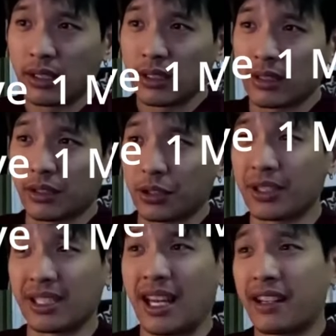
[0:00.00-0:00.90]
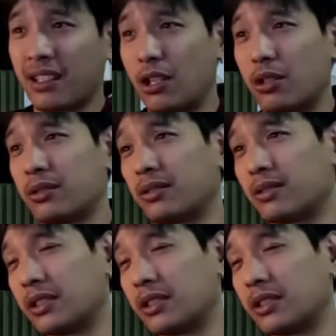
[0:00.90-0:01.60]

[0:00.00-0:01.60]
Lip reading: you're not alone.